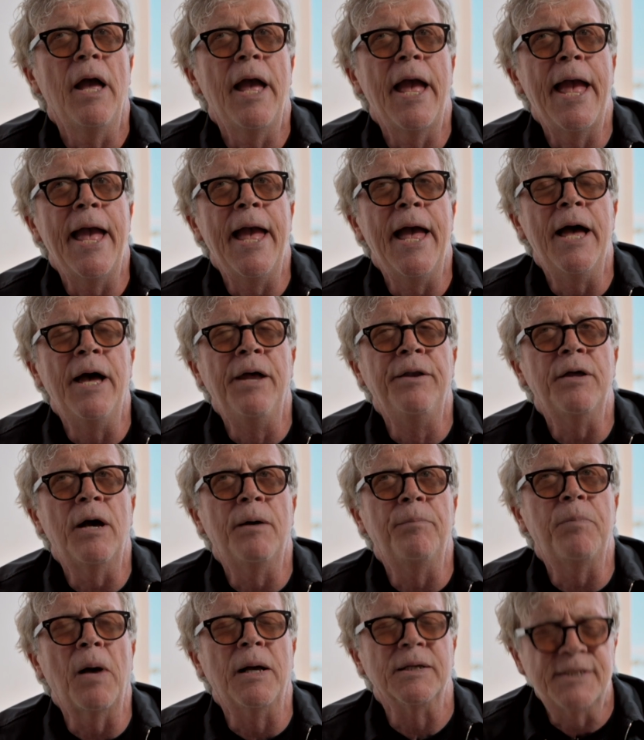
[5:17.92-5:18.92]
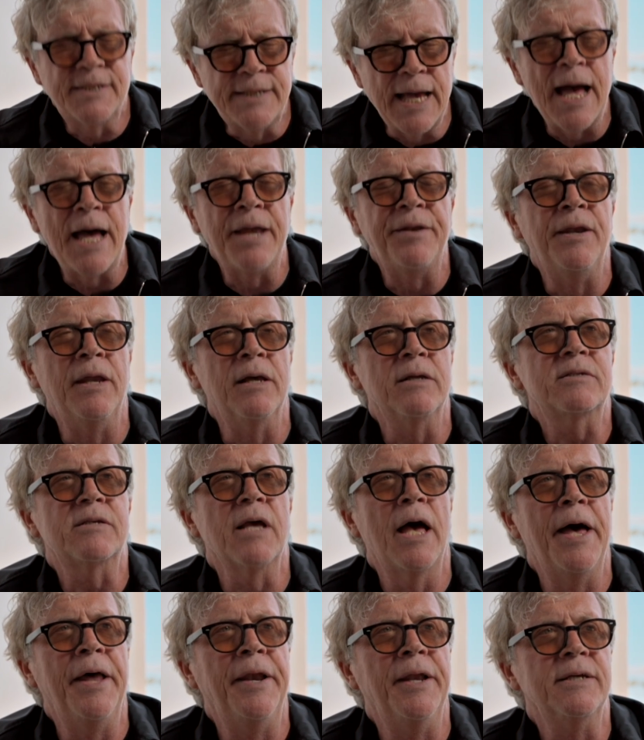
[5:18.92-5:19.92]
and a sadness
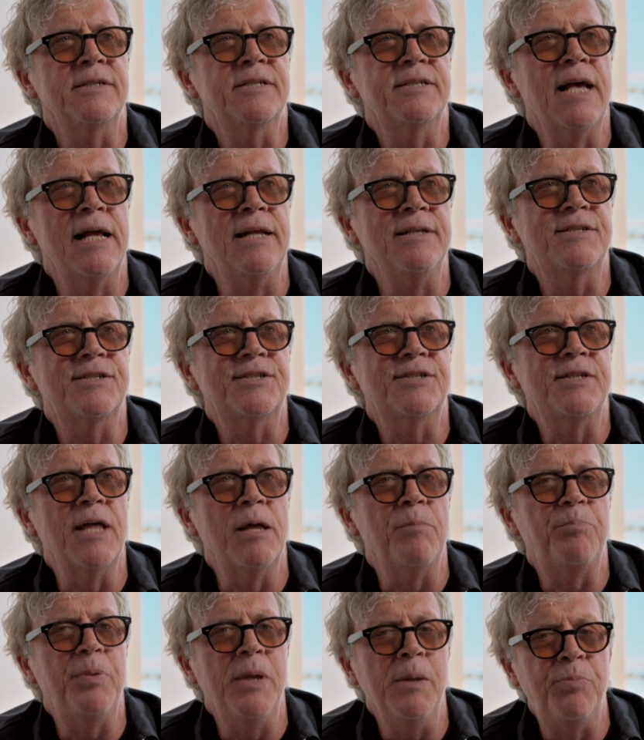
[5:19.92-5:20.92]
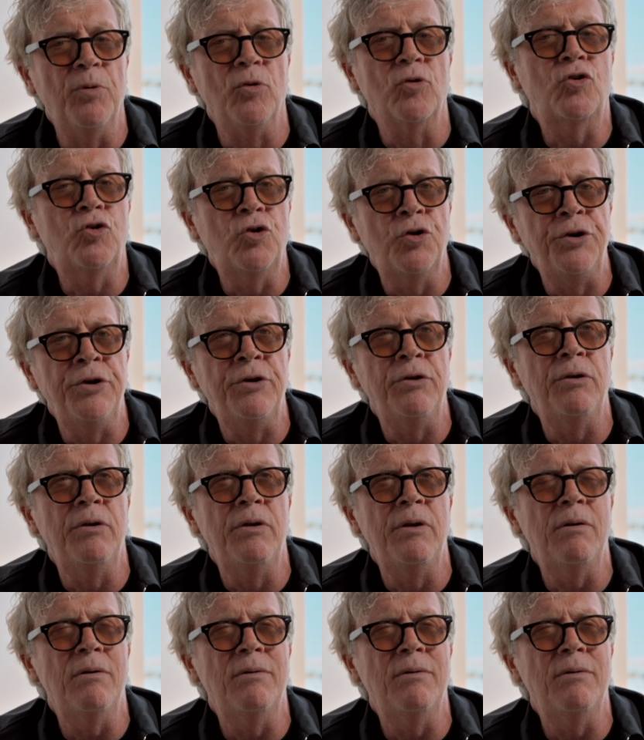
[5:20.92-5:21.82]
and a sense that people couldn't